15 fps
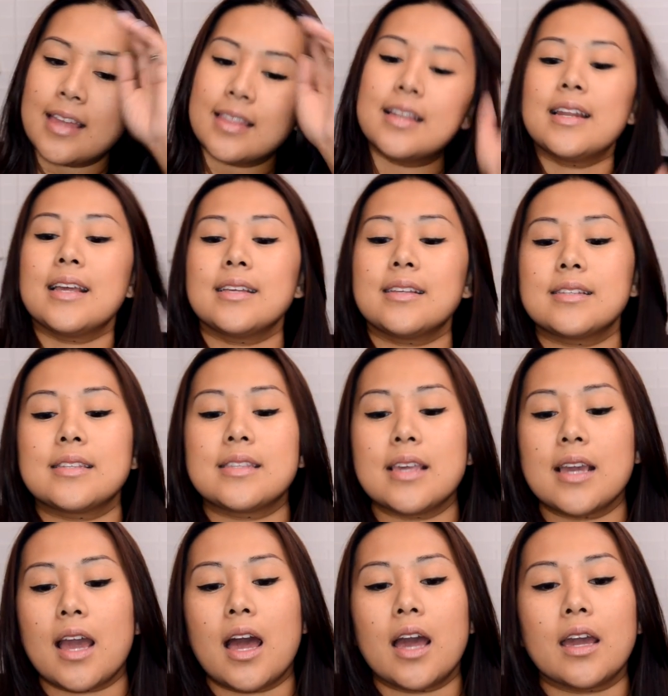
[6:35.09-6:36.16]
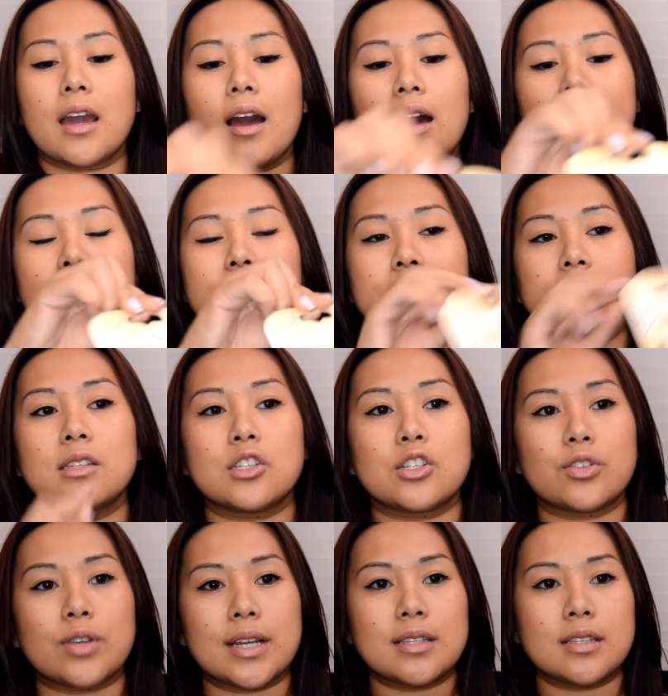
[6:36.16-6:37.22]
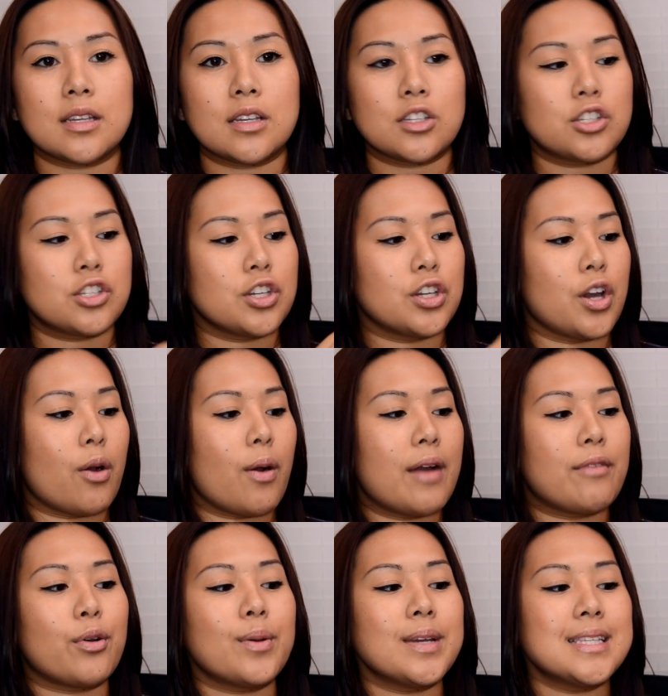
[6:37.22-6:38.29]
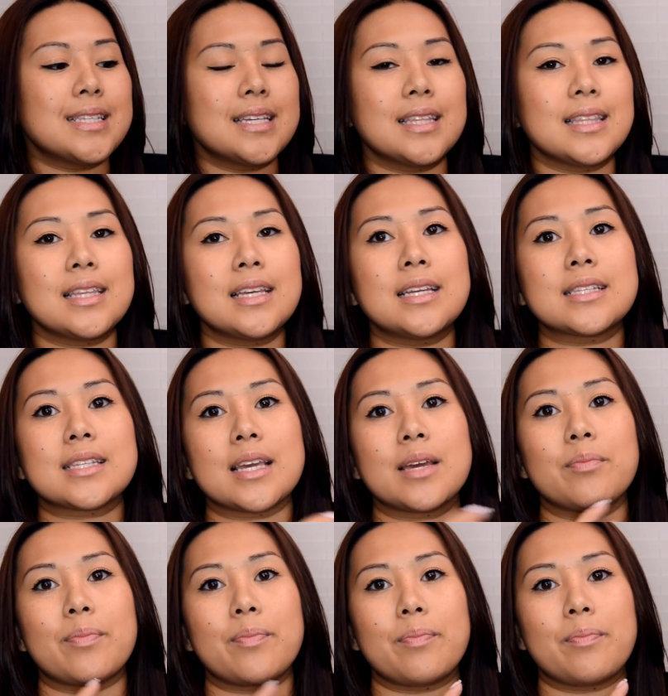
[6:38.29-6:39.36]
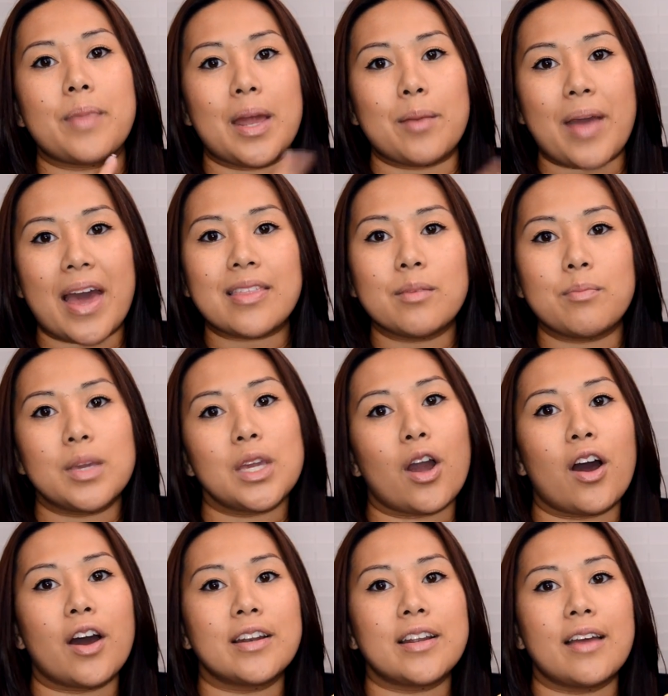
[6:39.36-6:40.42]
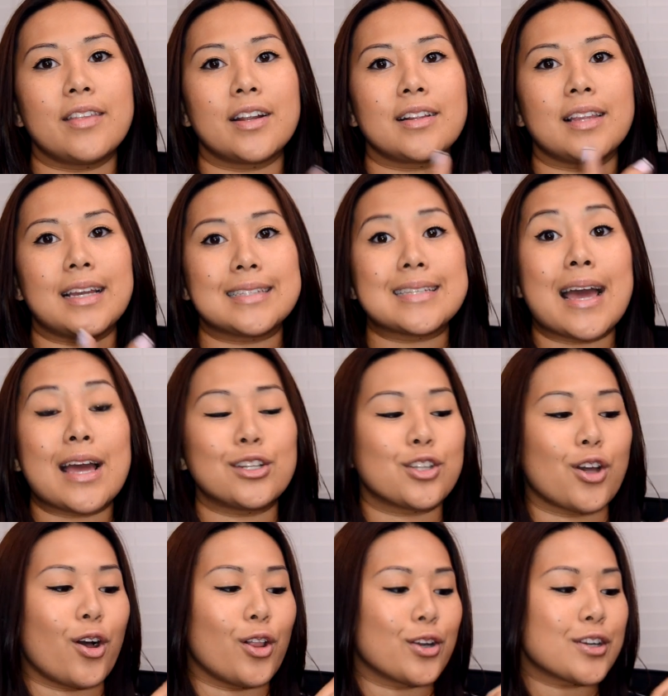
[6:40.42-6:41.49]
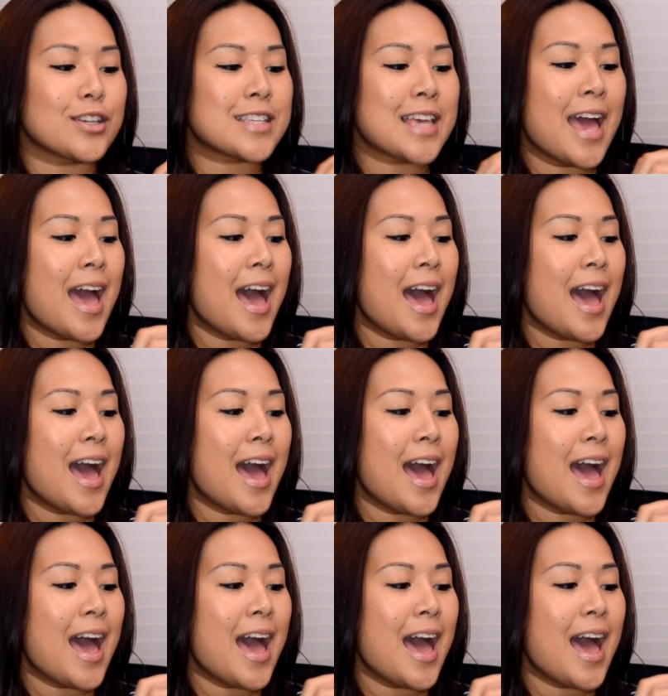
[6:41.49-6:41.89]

The next thing I got is this dressings to go. I've always seen these in Bed Bath & Beyond and they're like $10.